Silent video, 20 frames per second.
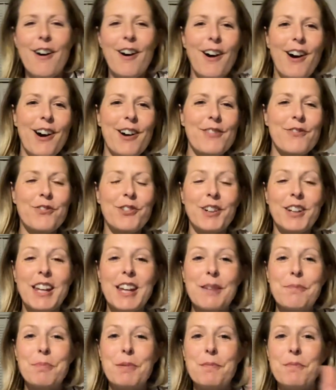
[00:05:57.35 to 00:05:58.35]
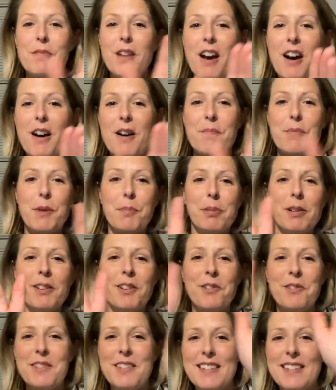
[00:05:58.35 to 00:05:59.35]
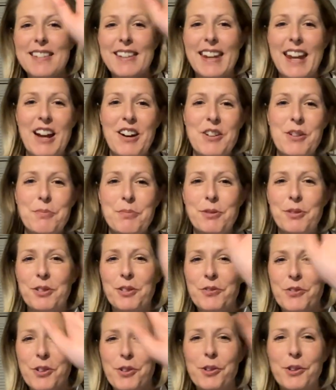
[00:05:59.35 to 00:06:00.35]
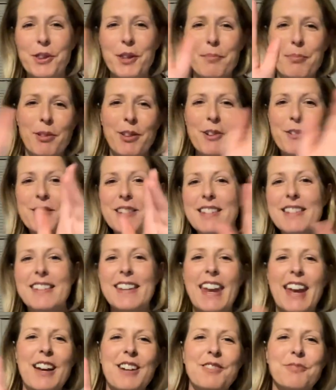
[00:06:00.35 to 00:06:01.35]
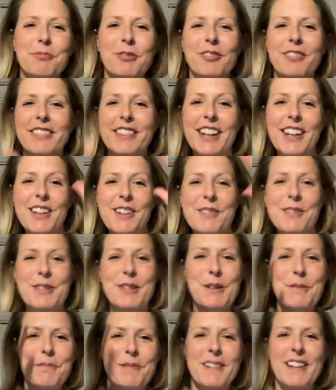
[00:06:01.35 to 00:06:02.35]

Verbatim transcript: oh, for keeping um, the Pelosi's accountable, for holding the Pelosi's accountable. Thank you, Super